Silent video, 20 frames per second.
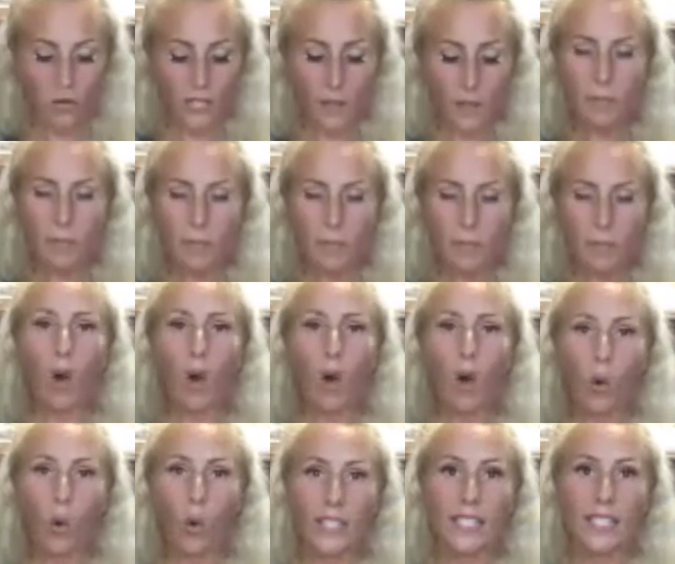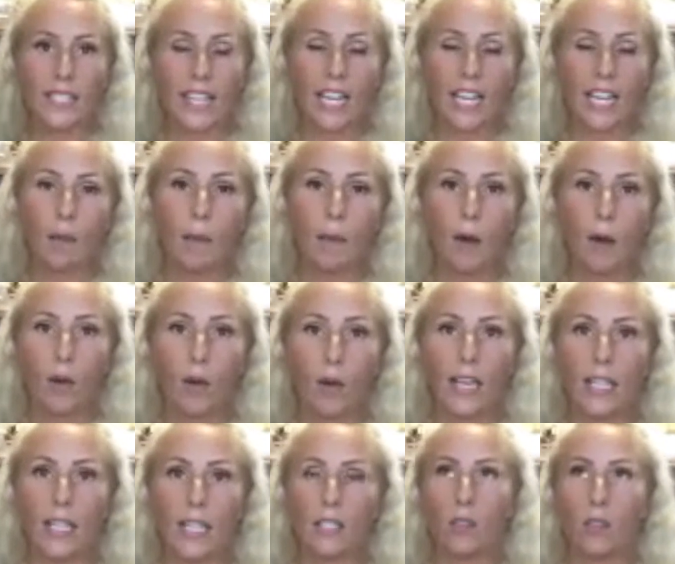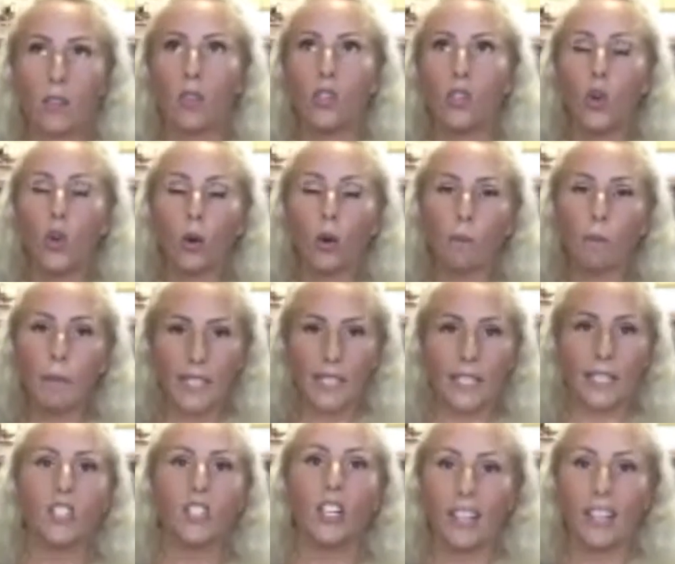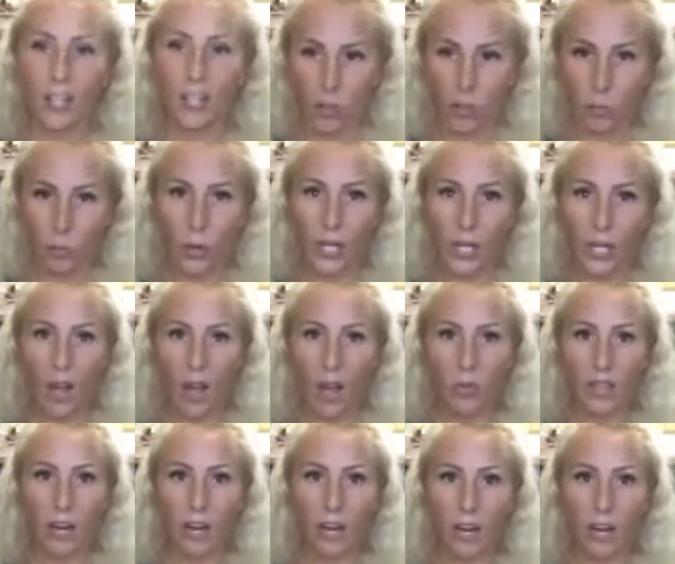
So, something to always think about is your messaging that you're putting out there.